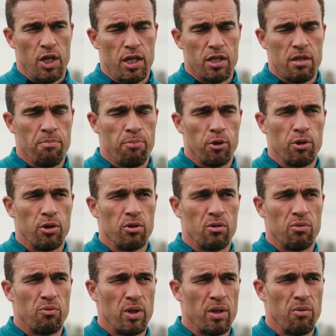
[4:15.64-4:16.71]
Yes, yeah,
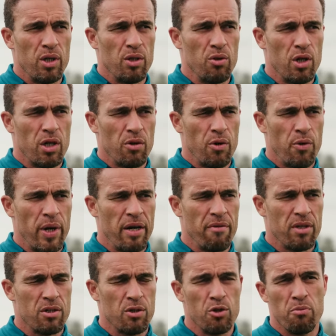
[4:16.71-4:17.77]
important. When you
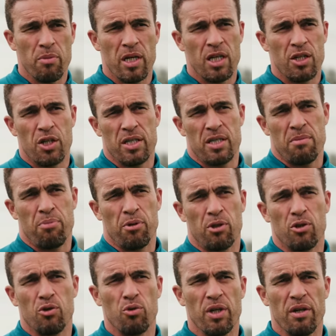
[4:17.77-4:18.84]
arrive as a new manager, it's
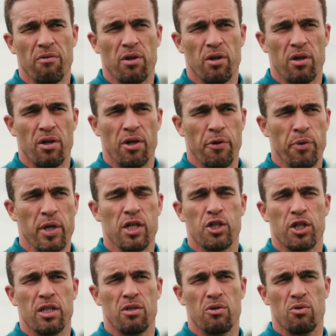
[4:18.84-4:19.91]
important to give a real
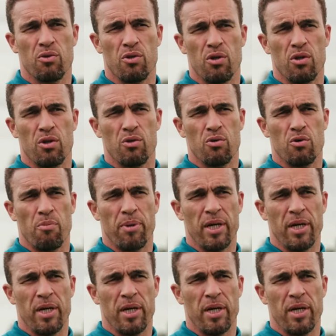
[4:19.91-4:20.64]
chance to the